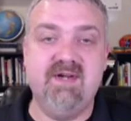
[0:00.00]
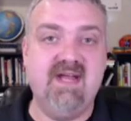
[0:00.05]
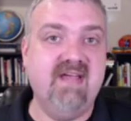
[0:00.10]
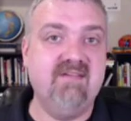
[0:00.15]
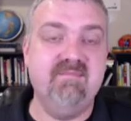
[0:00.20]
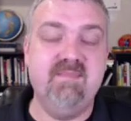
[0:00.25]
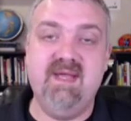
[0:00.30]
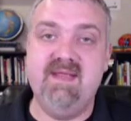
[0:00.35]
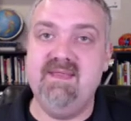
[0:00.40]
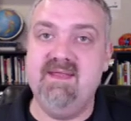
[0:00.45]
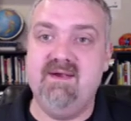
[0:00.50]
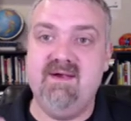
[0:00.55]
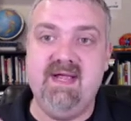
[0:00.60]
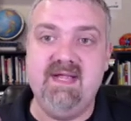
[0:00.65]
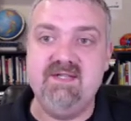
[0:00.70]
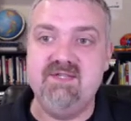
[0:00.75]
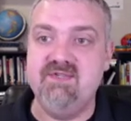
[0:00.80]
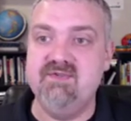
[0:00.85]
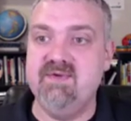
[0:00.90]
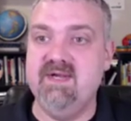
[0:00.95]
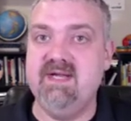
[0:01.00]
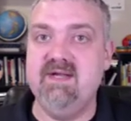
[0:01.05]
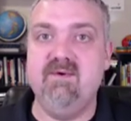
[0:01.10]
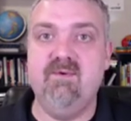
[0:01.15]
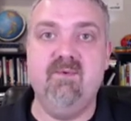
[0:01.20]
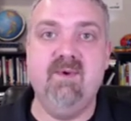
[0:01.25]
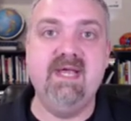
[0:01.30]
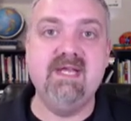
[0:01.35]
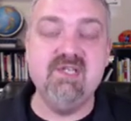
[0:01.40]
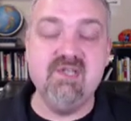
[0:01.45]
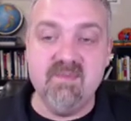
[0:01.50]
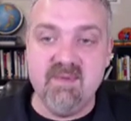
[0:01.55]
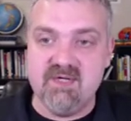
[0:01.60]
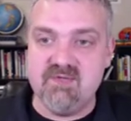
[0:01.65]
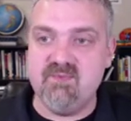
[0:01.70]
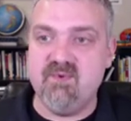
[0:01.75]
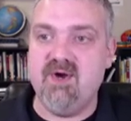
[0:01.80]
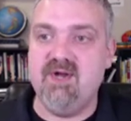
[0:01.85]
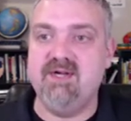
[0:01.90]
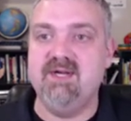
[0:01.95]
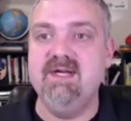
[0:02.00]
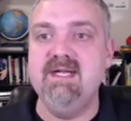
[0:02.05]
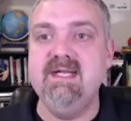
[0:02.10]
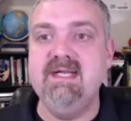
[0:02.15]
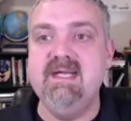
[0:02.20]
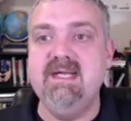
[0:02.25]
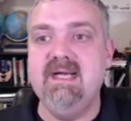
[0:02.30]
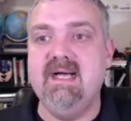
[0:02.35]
And I've been there. I used to drink way too much water.